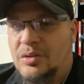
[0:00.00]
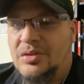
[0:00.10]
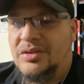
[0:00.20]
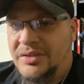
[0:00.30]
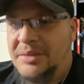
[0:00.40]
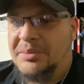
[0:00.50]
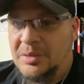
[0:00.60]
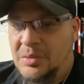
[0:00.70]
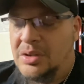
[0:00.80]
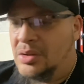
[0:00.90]
through the same
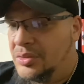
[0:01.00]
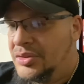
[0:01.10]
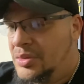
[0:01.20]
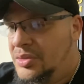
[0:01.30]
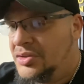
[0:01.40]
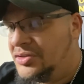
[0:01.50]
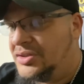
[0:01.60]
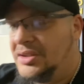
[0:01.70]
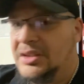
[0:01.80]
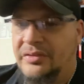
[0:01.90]
thing we go through, where you
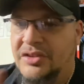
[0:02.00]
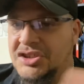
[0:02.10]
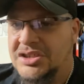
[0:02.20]
see different